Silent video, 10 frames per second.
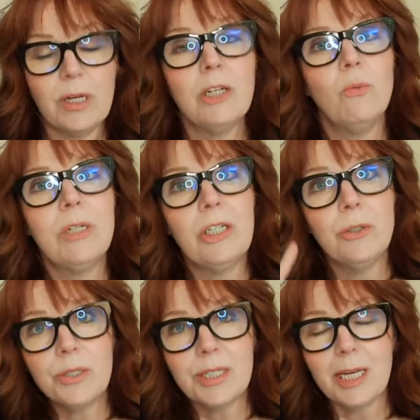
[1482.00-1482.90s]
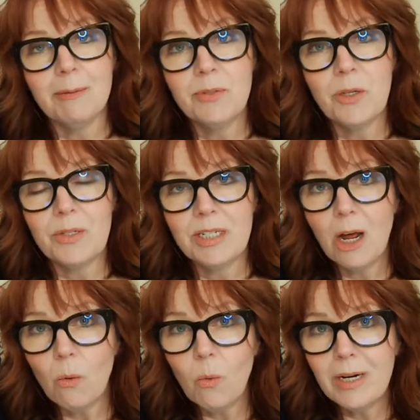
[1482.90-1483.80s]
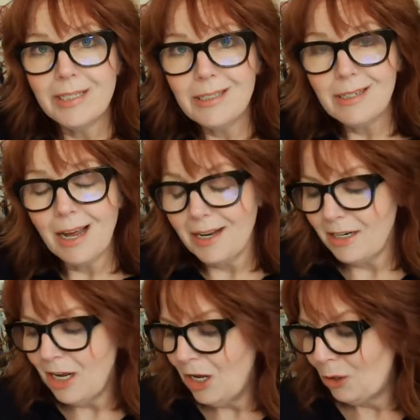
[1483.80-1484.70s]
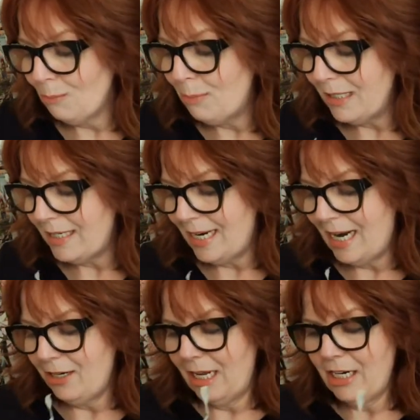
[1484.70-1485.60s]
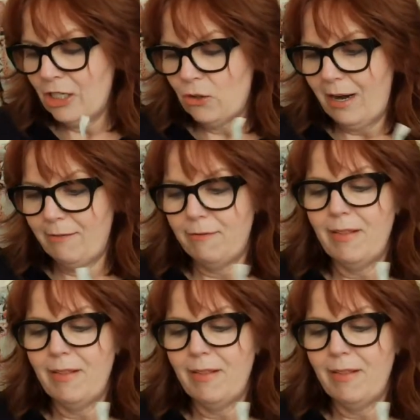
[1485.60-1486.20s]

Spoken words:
you can reuse them. So it's not one and done. You put it down and let it dry